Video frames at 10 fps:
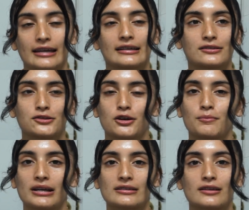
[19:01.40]
consider
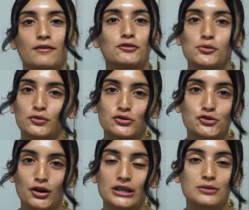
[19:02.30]
myself the most
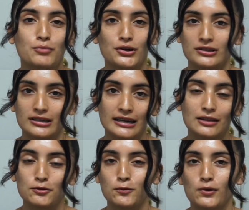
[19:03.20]
strongest person in
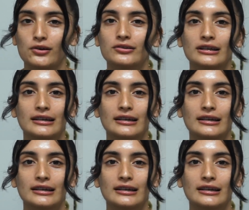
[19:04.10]
the world,